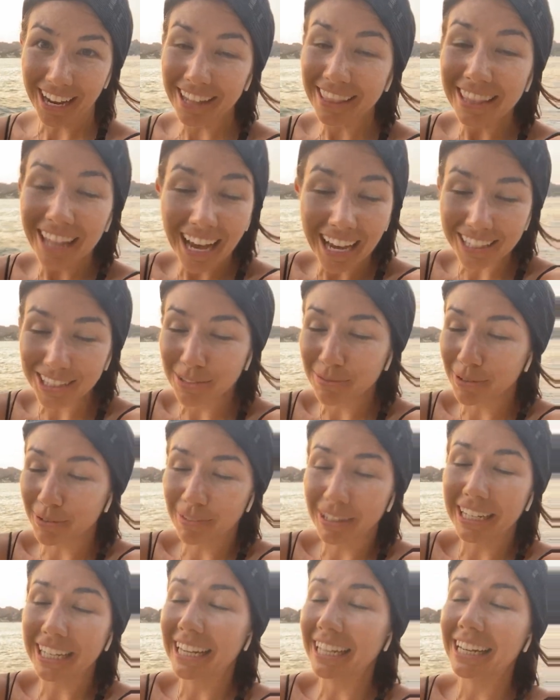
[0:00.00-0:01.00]
And that's
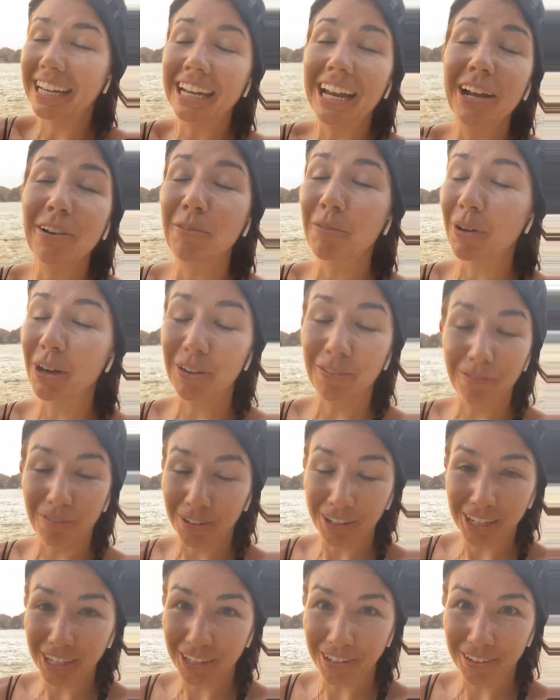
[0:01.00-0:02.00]
what we need, and I want
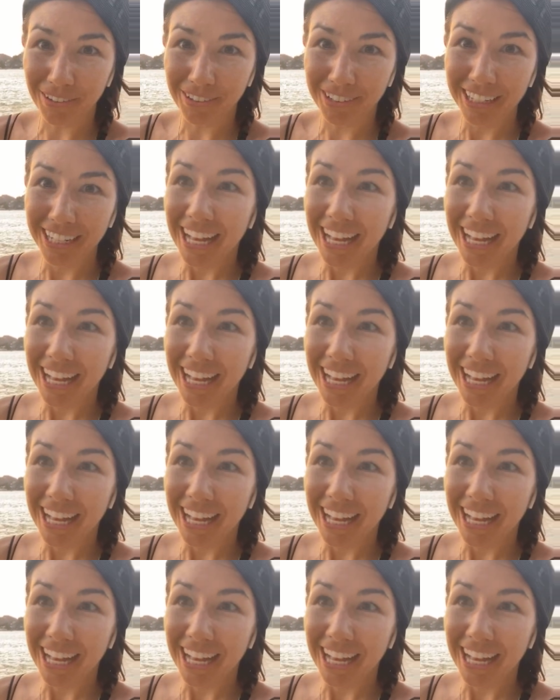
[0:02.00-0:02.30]
for you.